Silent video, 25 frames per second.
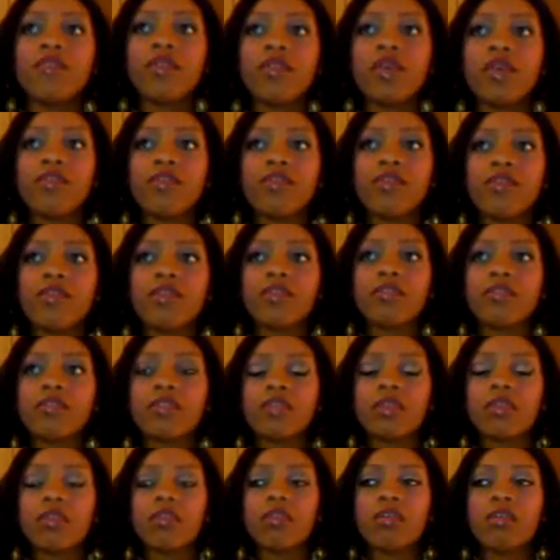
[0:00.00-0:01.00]
Forever,
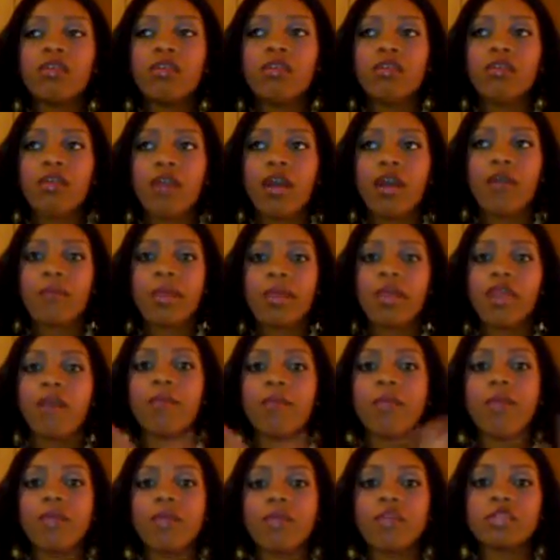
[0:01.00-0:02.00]
I'm
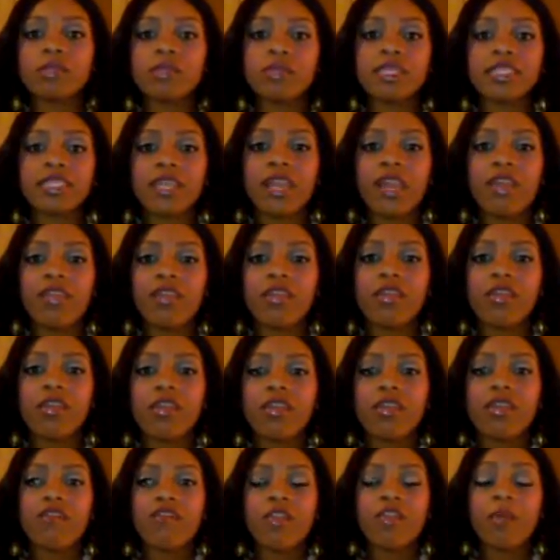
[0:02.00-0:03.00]
getting all my words mixed together,
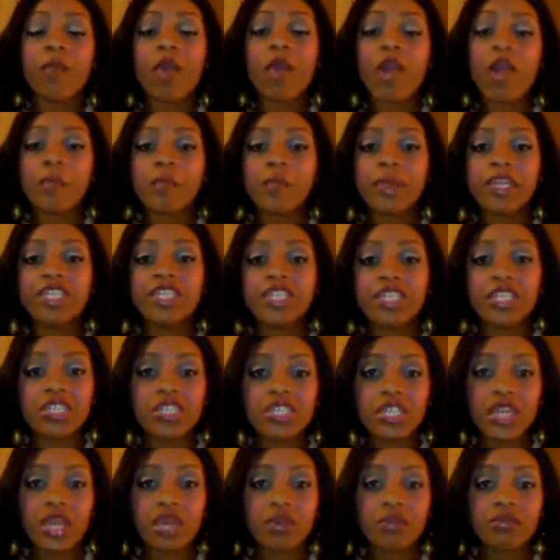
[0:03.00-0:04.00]
from
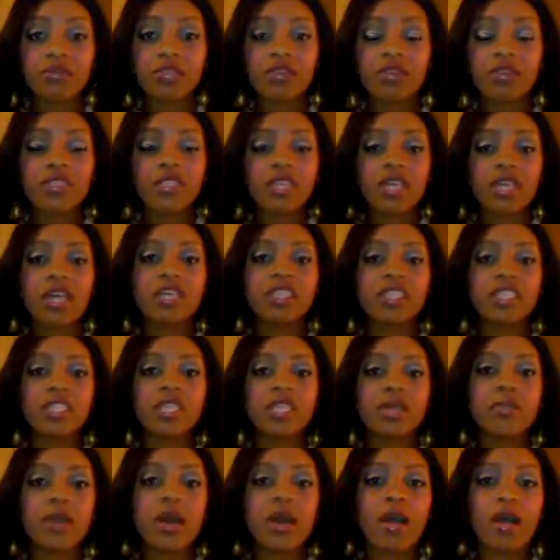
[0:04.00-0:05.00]
RPG Show. So it's a
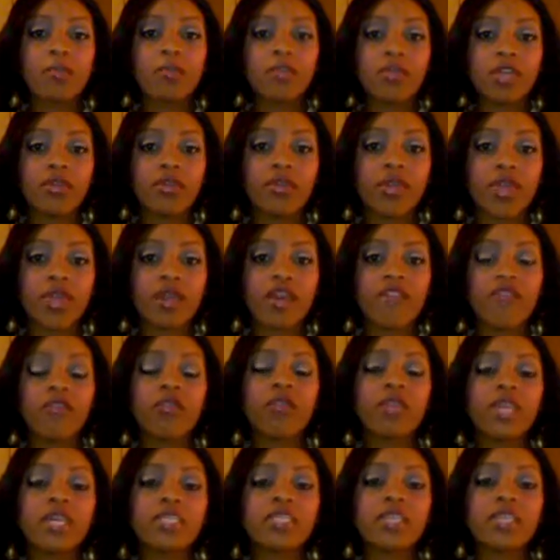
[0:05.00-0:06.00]
custom unit, a
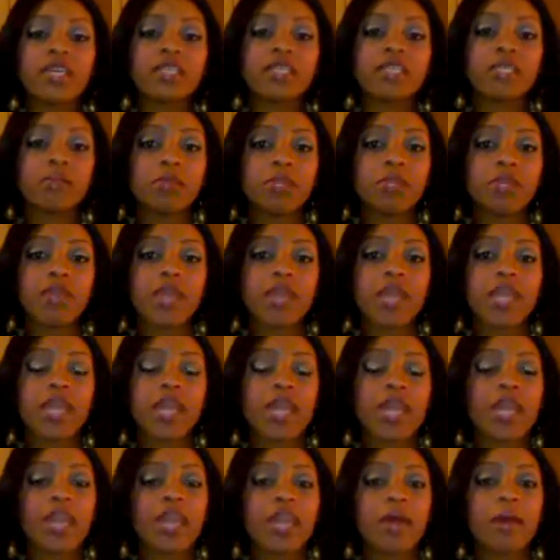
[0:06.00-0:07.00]
full lace custom unit,
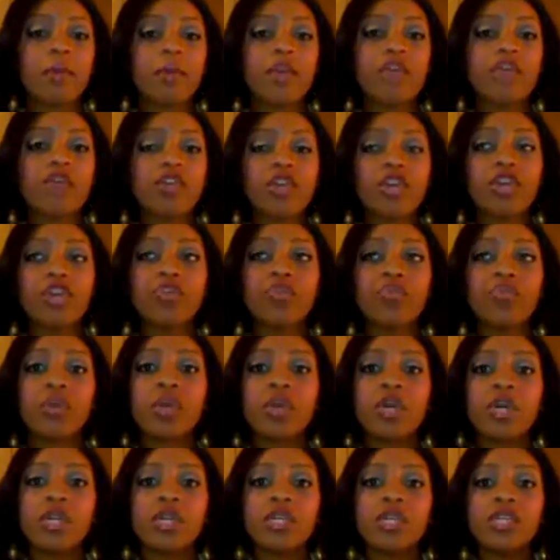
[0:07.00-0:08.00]
and if
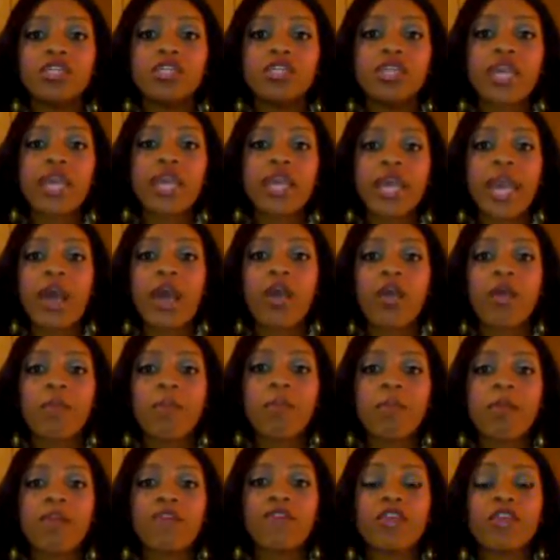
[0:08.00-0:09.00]
you
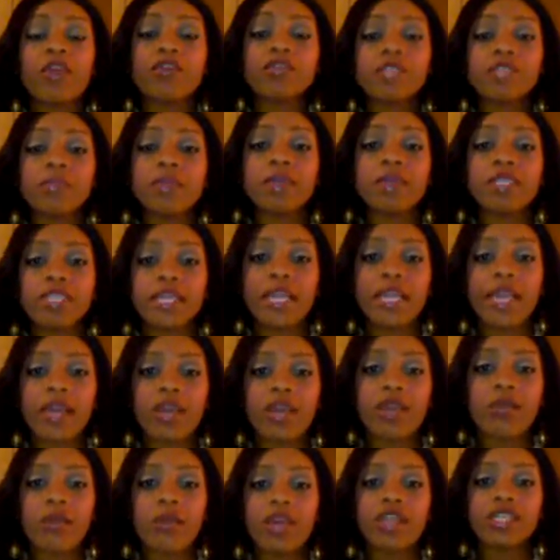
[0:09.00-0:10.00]
go to my
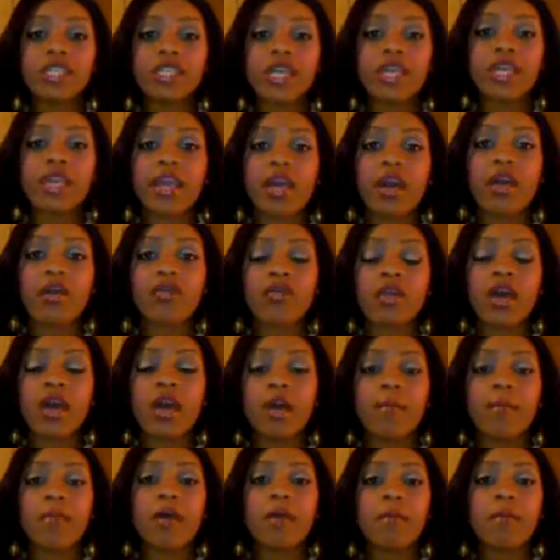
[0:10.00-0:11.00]
channel and check out
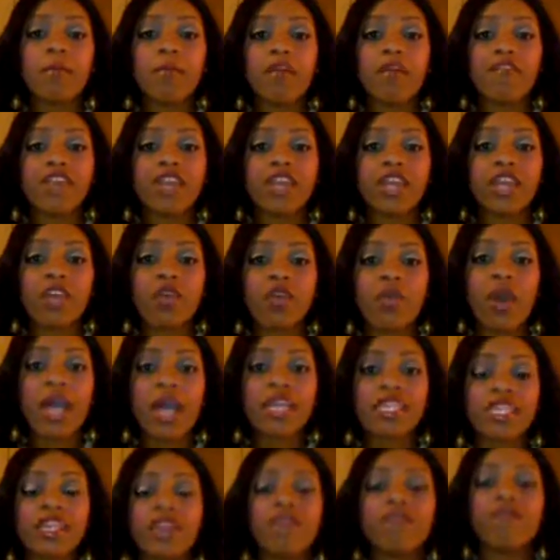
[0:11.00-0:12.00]
my video,
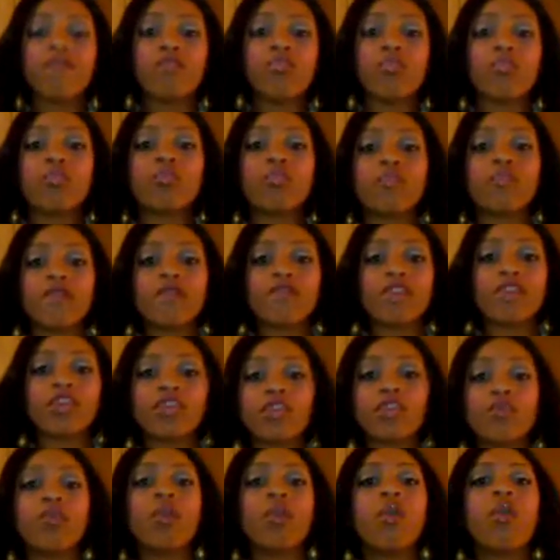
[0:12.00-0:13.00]
I did a full
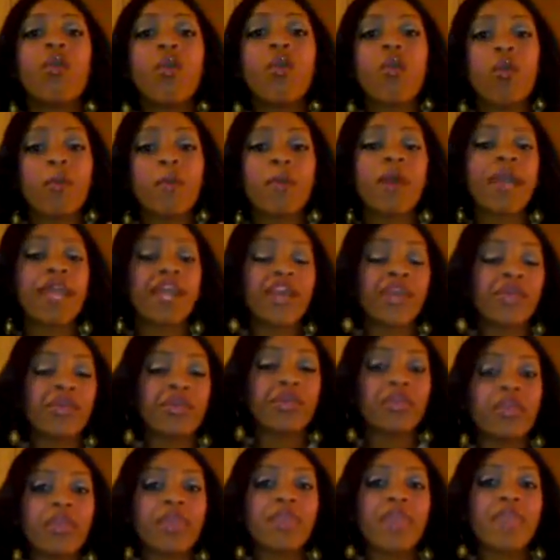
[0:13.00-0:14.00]
review on my hair
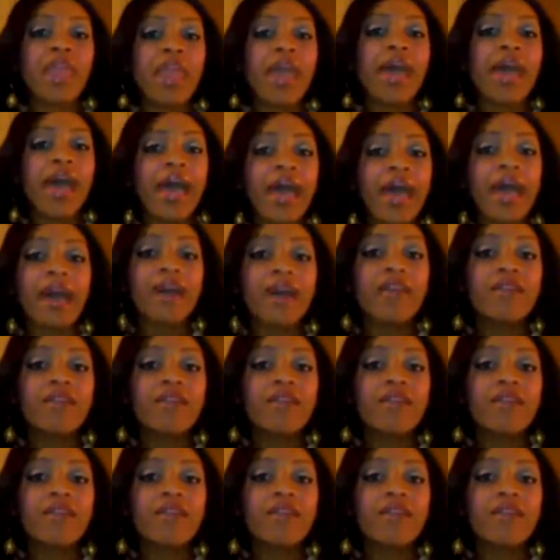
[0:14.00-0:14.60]
unit that I